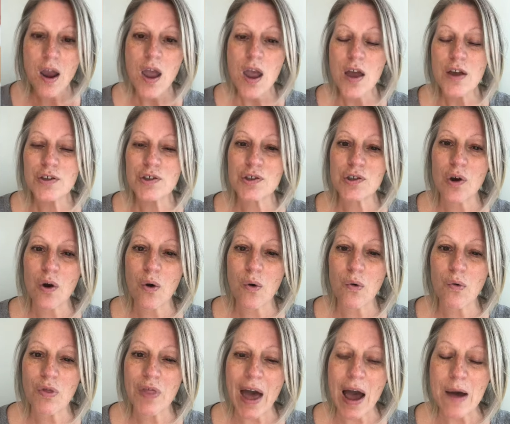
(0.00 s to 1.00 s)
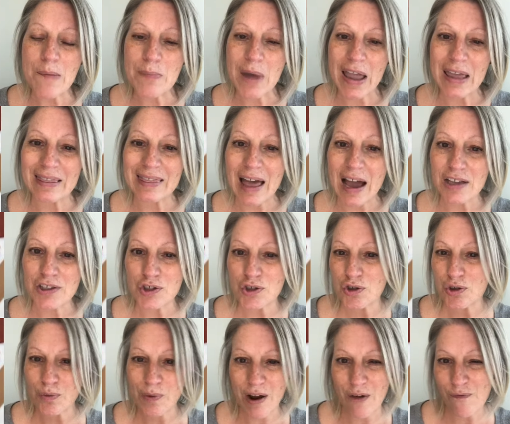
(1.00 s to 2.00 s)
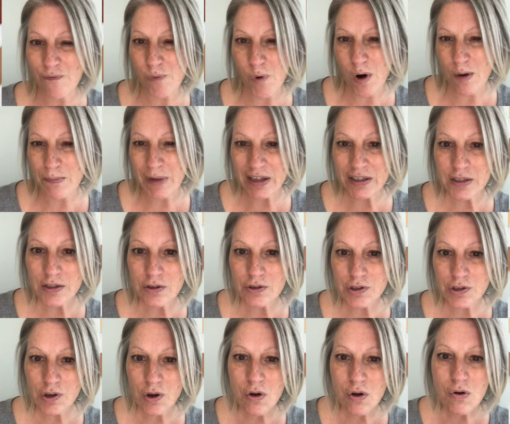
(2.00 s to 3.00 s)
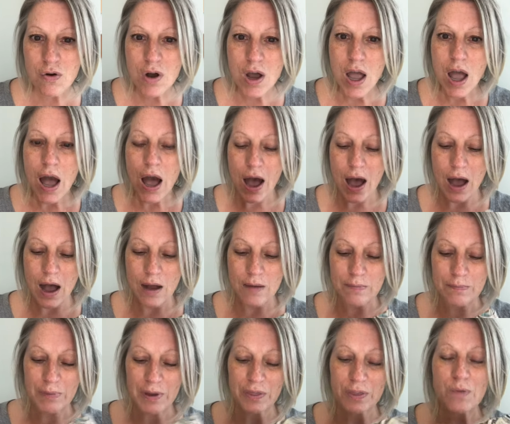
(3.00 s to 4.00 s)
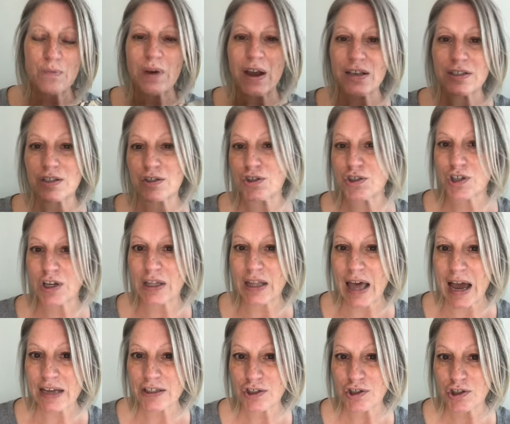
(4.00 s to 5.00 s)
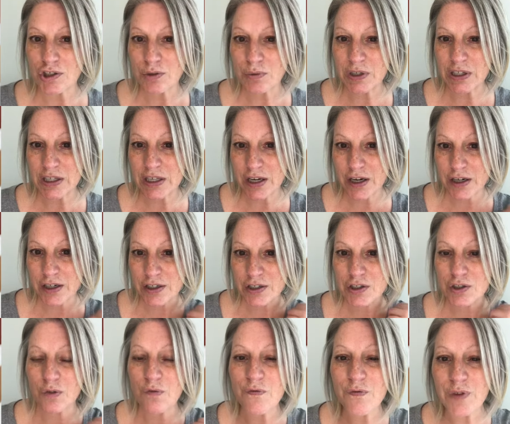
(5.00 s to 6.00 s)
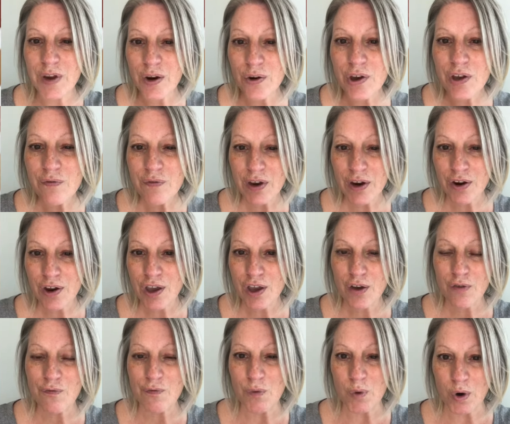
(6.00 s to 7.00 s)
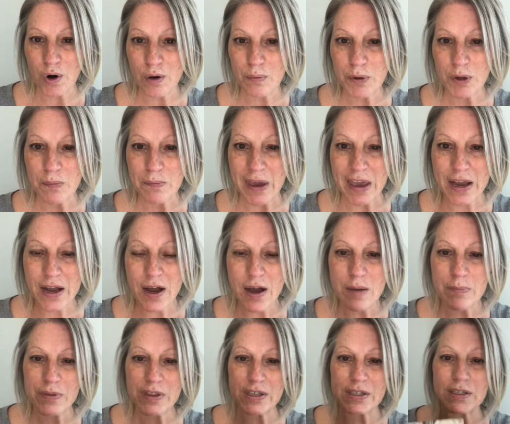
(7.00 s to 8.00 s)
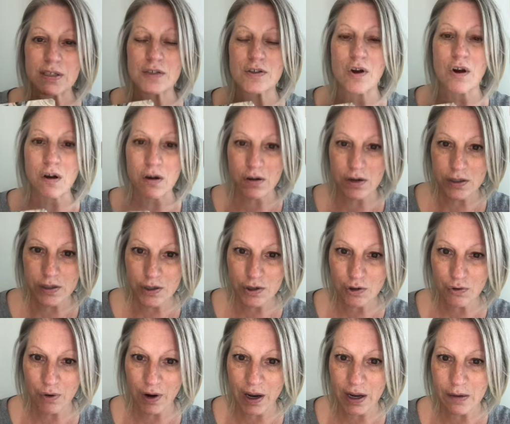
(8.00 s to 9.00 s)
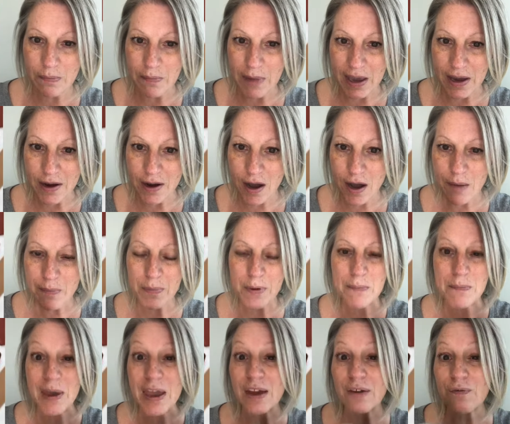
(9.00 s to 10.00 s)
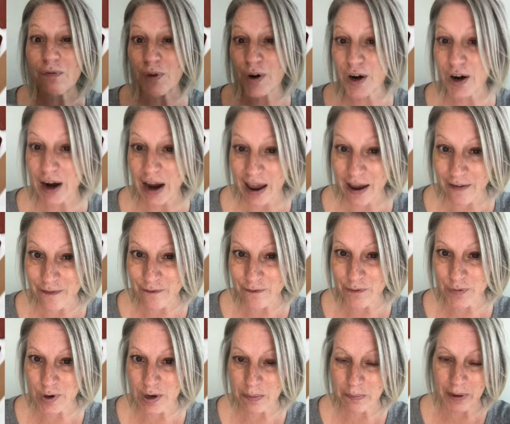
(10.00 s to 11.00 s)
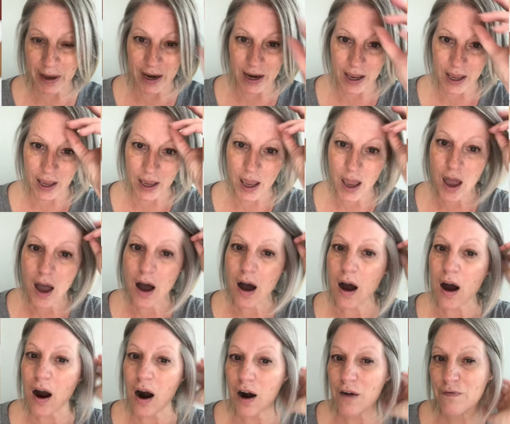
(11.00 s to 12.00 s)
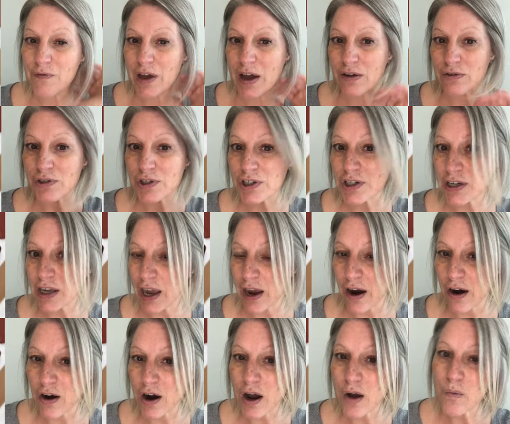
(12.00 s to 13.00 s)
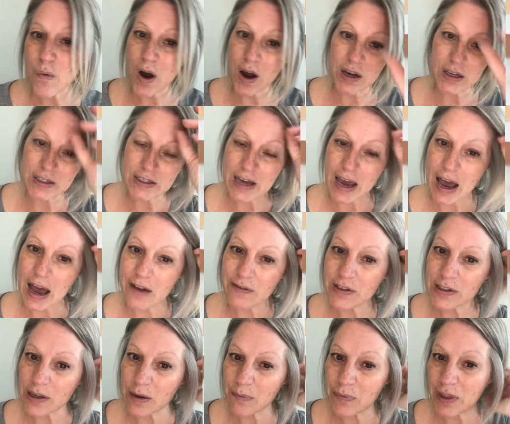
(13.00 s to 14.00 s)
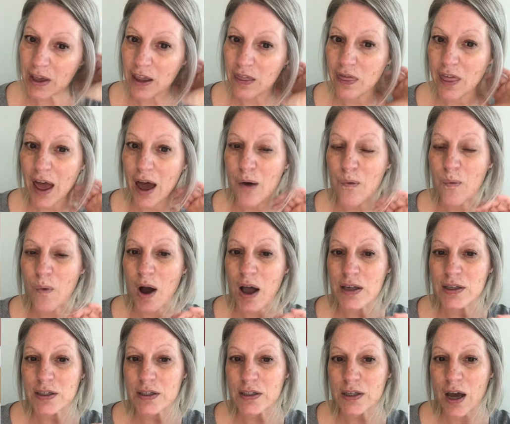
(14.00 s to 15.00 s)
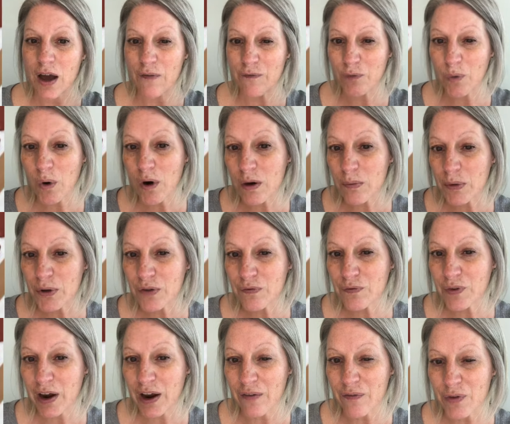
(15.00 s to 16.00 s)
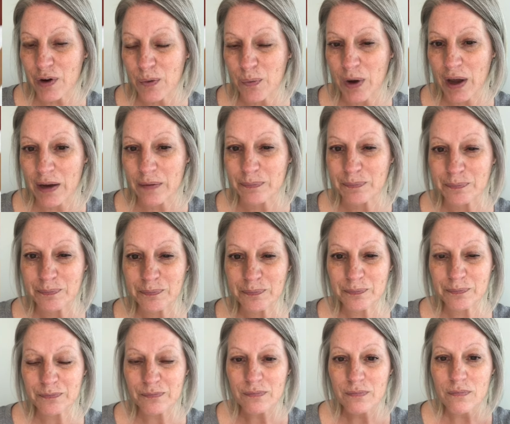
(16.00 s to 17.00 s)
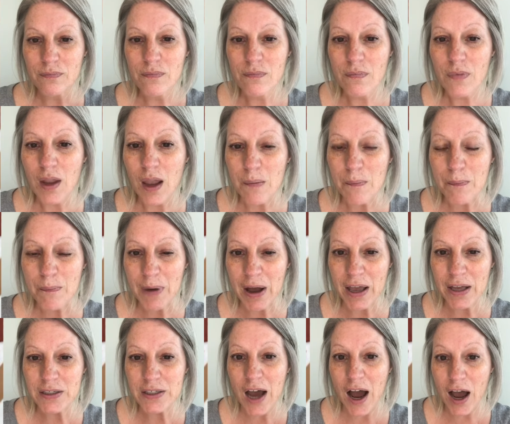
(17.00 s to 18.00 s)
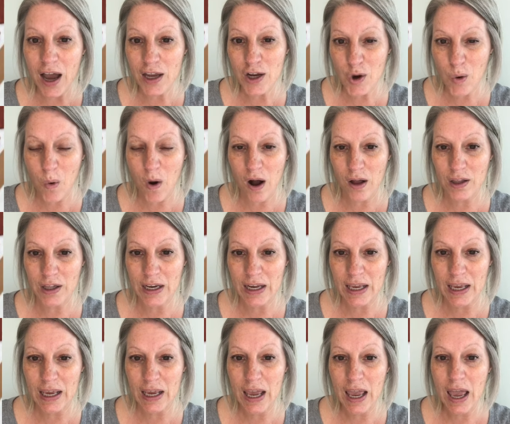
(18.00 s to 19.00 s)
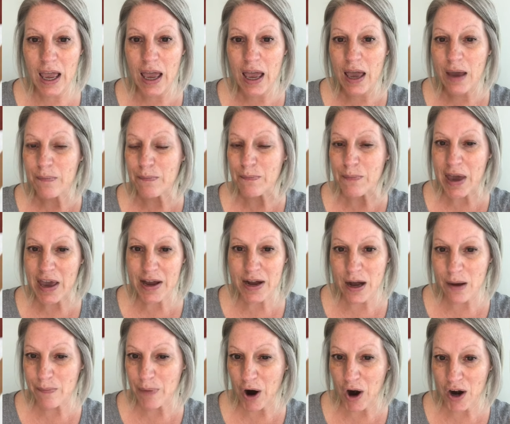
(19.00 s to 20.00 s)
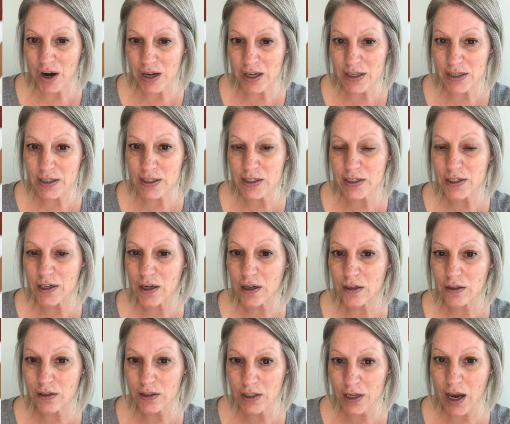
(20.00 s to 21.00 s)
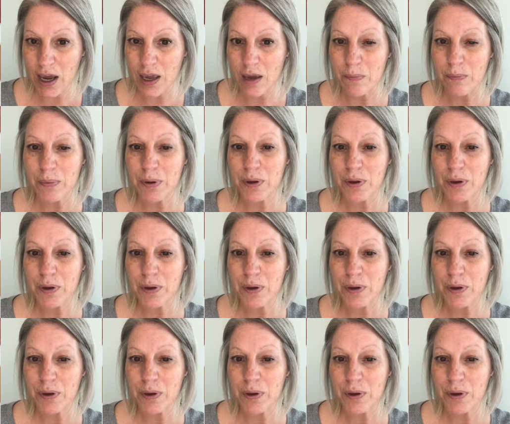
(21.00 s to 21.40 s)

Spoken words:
So that might last you around 4 months or so, but the rest should last you a year. So very, very affordable makeup. This is artist grade makeup made for everybody. Our founder, Kara, wanted to have something that was affordable for everyone, but high quality makeup artist type